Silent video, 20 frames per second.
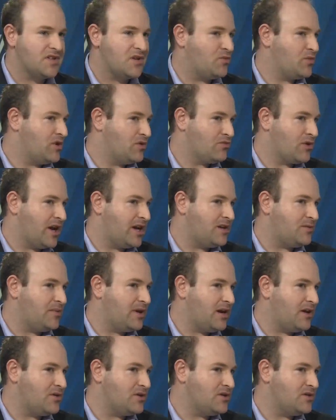that we write
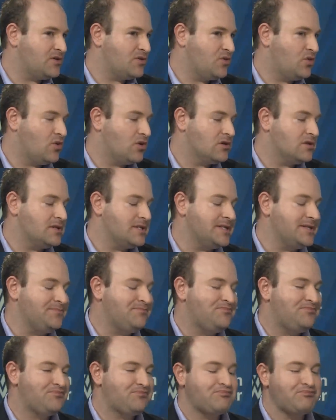about in the quarterly
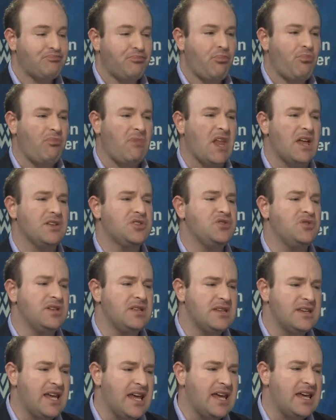to
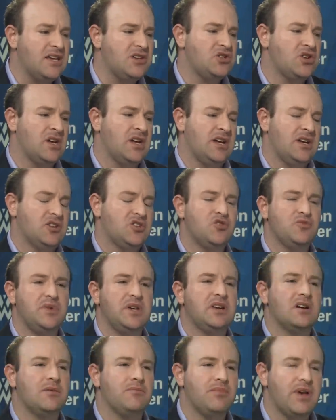engage, to
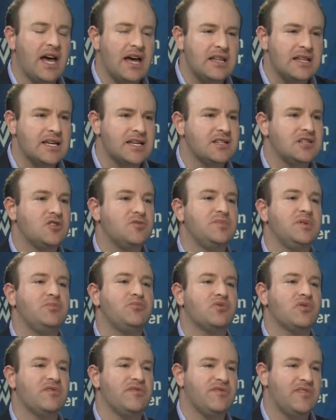be compelling, to be
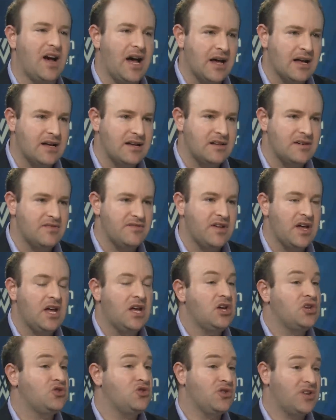provocative,
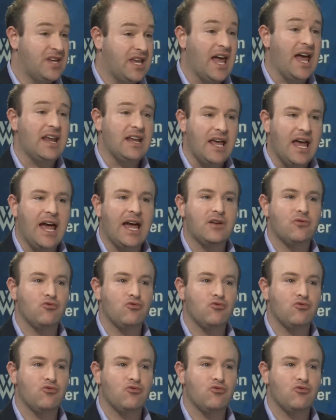to get at